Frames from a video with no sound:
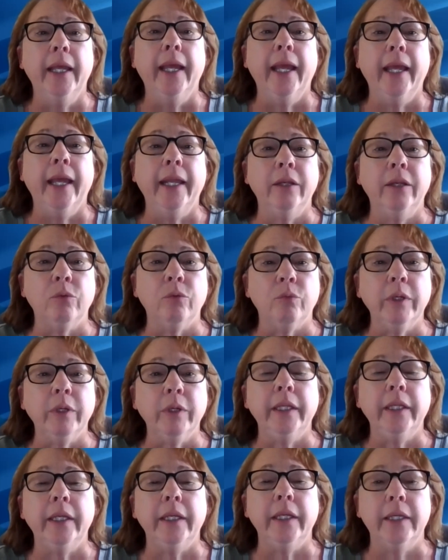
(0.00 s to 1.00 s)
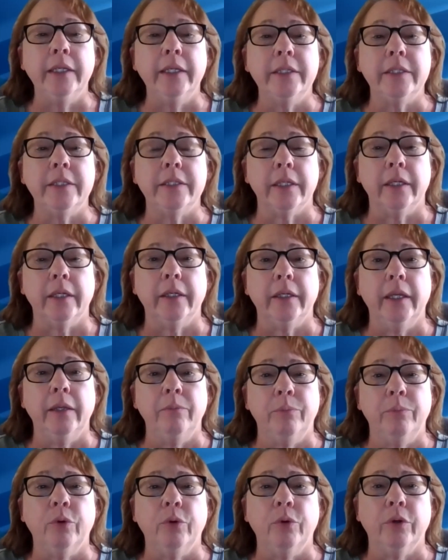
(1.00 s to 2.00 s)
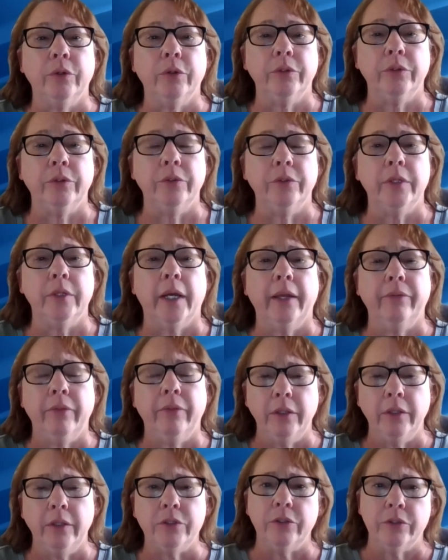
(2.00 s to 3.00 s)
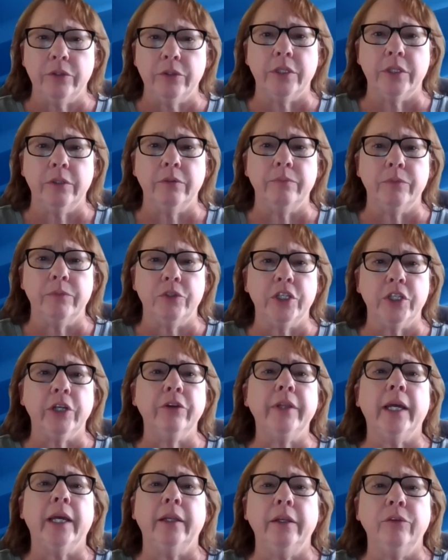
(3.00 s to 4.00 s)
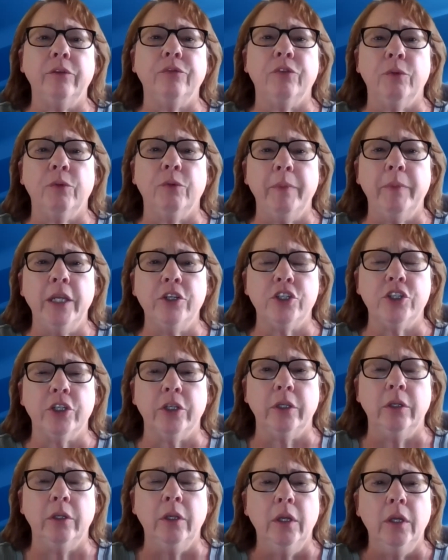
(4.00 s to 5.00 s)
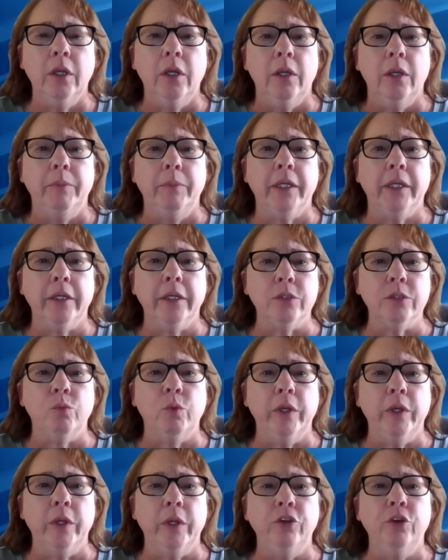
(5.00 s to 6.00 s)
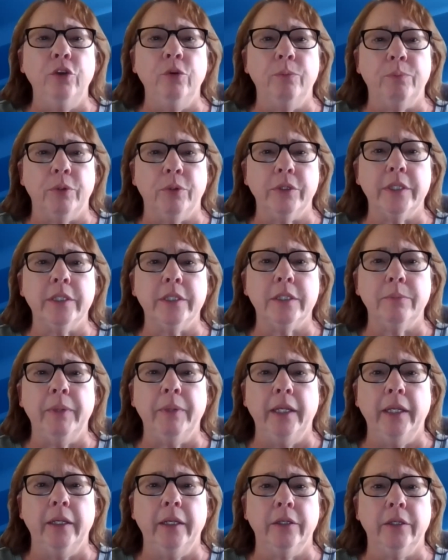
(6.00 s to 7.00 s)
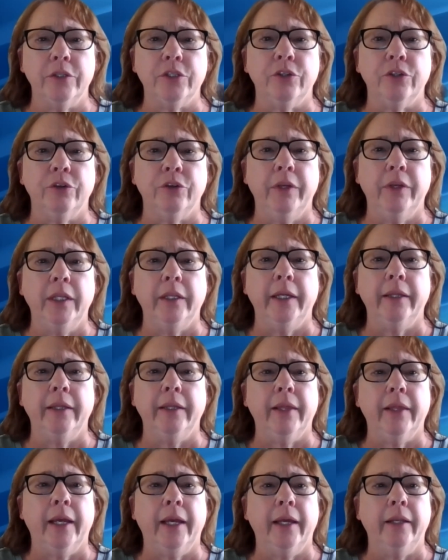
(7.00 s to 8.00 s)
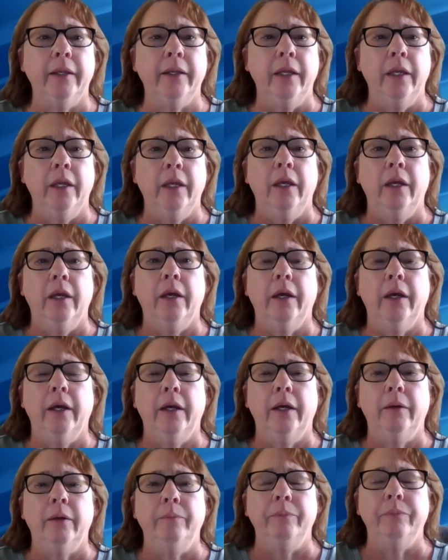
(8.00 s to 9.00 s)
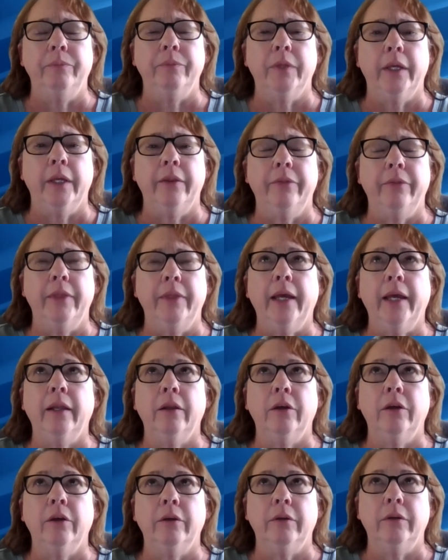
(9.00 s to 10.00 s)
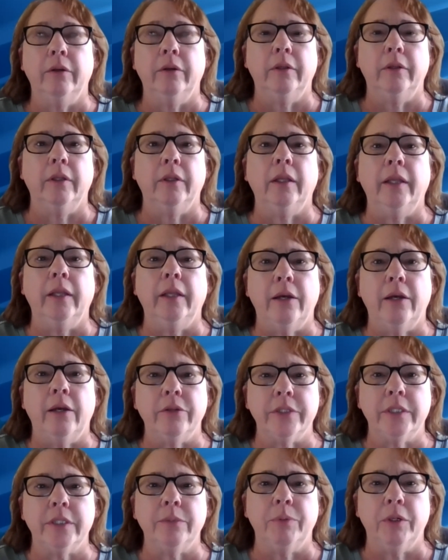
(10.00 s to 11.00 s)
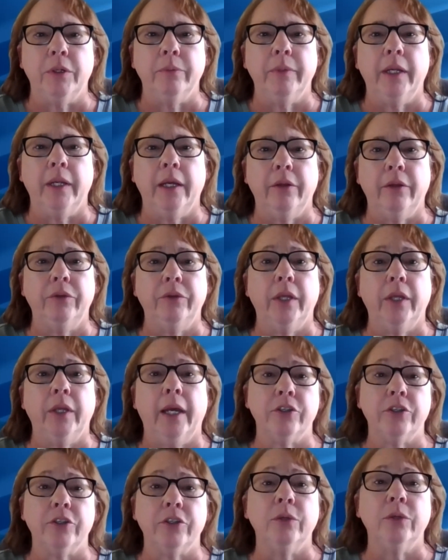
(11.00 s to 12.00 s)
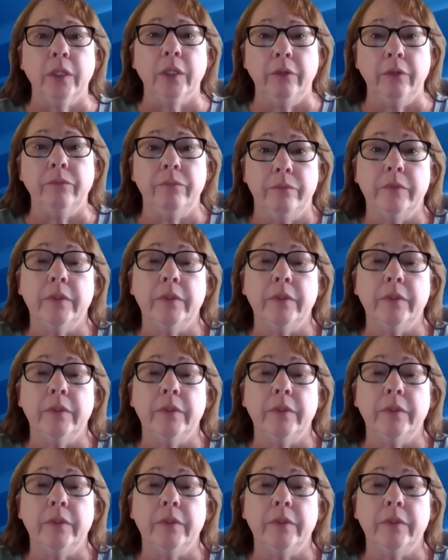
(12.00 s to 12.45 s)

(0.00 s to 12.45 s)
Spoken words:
And it really is important, I think, to share that information, because when you participate in a survey like that, that allows Department of Health to actually really